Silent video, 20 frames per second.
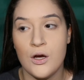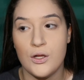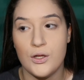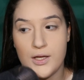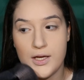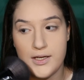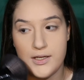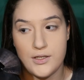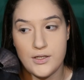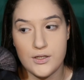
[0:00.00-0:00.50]

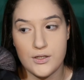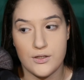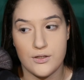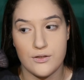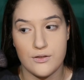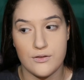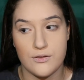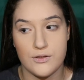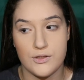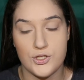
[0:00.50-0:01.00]
like
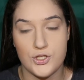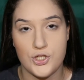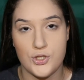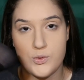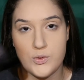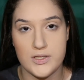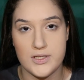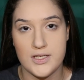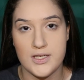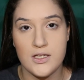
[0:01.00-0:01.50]
she
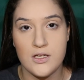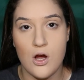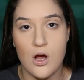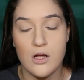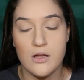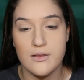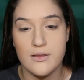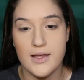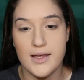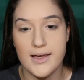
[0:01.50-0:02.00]
was in on